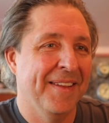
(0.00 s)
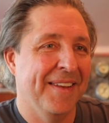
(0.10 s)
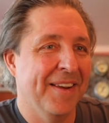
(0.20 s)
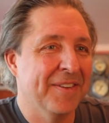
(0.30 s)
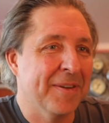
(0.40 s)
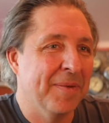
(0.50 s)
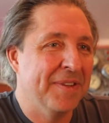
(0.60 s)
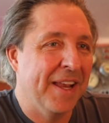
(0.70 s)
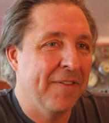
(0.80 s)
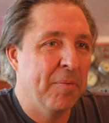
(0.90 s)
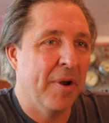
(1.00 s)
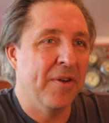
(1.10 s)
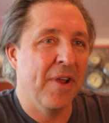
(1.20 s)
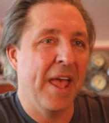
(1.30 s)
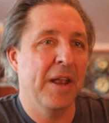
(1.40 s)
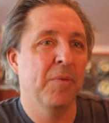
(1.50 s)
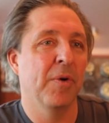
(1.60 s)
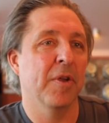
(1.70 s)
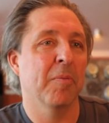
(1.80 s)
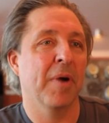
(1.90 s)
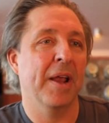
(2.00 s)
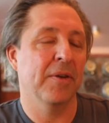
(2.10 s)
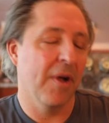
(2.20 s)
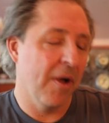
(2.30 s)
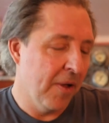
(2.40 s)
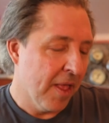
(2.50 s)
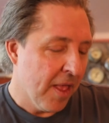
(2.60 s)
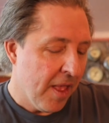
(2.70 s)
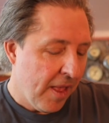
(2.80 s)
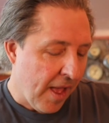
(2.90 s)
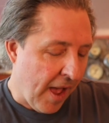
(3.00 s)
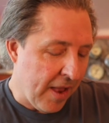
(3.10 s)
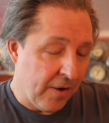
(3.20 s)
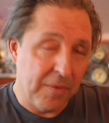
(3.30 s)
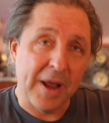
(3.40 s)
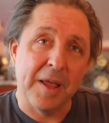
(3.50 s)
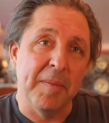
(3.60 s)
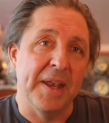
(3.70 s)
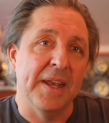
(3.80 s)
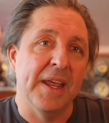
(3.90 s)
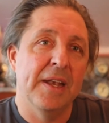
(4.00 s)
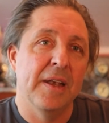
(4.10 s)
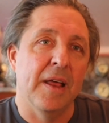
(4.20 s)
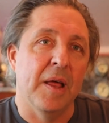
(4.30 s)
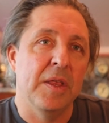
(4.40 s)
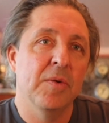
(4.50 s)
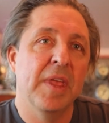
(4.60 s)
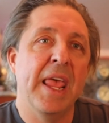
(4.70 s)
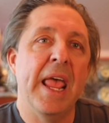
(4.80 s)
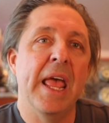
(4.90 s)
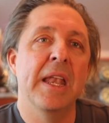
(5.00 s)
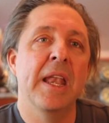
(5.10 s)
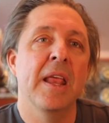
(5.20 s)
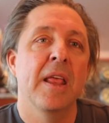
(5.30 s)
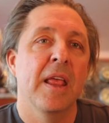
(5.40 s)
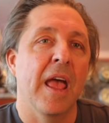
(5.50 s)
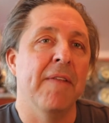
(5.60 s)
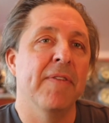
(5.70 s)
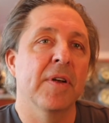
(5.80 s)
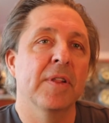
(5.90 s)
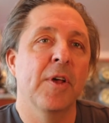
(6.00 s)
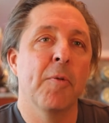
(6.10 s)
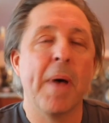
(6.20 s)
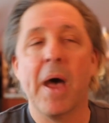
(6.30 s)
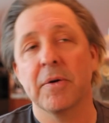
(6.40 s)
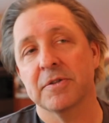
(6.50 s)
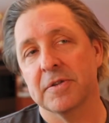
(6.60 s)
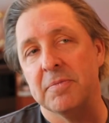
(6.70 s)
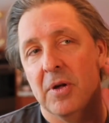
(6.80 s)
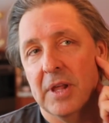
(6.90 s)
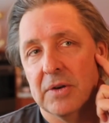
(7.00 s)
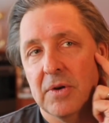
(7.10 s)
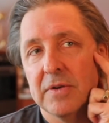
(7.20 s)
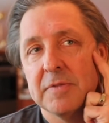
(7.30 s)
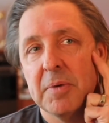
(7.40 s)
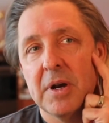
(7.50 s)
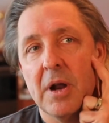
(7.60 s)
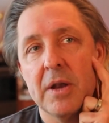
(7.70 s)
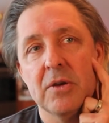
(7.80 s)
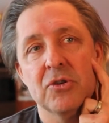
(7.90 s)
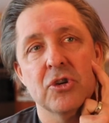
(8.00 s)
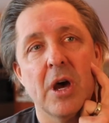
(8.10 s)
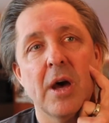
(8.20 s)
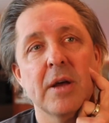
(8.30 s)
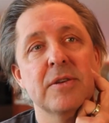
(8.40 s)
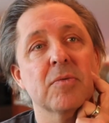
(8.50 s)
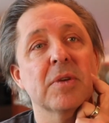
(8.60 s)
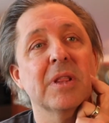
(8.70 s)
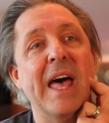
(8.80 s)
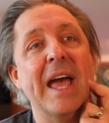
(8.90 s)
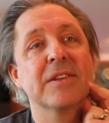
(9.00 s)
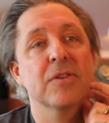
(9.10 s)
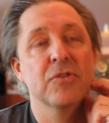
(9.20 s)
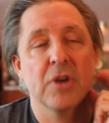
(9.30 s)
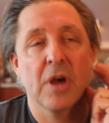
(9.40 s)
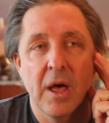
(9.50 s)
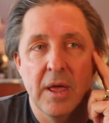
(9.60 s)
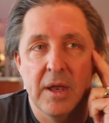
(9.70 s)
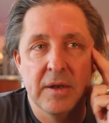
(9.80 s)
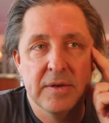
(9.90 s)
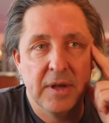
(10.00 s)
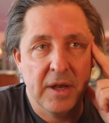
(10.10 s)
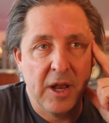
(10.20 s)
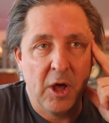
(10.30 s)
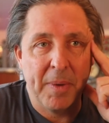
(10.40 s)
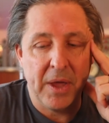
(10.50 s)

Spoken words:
here's someone saying, if you put it on your head, will your brain grow? I don't recommend it. You can, at very low powers with small electrodes, put it on your jaw to relax your jaw and help